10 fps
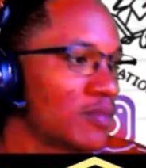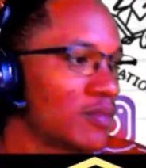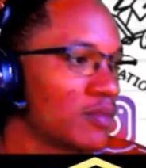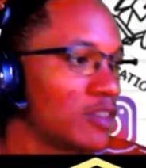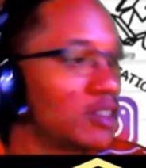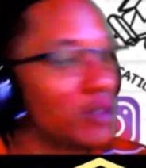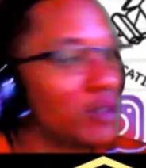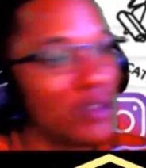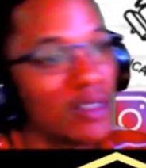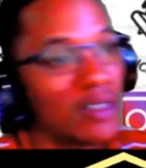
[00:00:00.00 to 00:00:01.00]
Some of us,
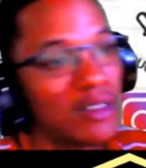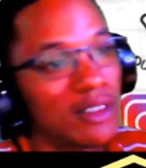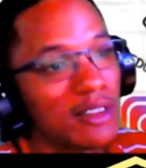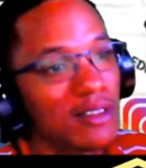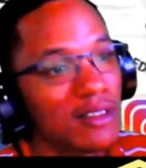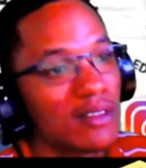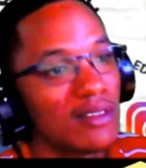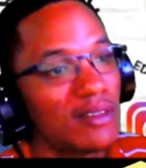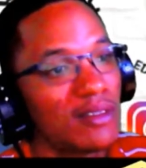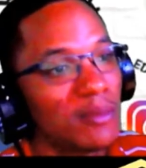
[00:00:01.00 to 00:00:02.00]

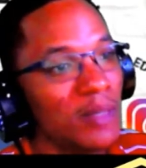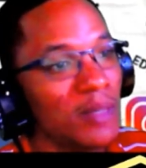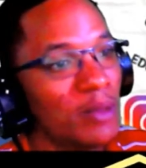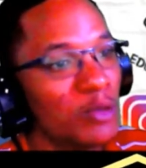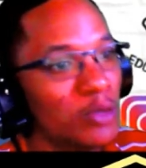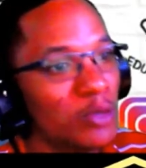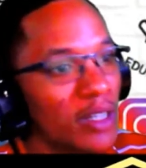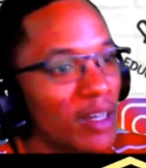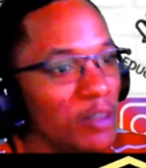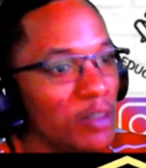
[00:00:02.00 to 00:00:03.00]
maybe who doing
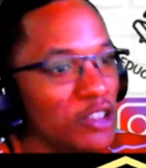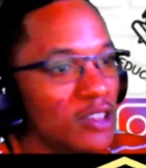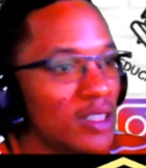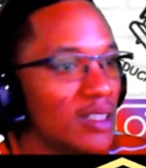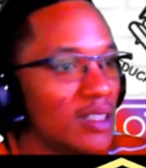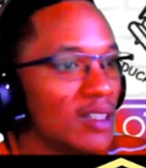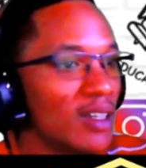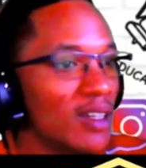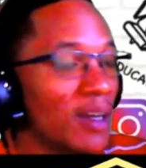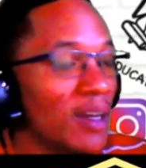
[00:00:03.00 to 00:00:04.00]
chemistry,
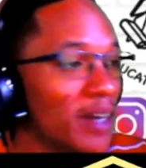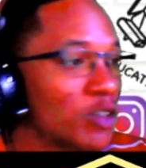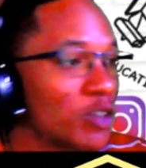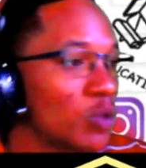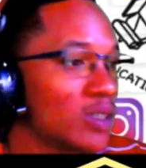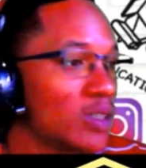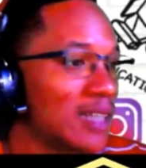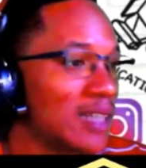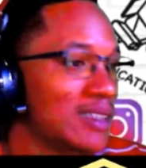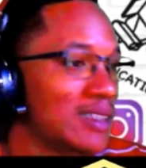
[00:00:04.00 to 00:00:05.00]
might know what a
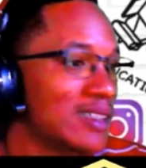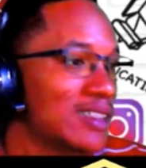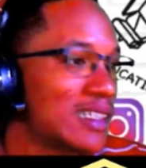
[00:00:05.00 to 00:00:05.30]
lattice is.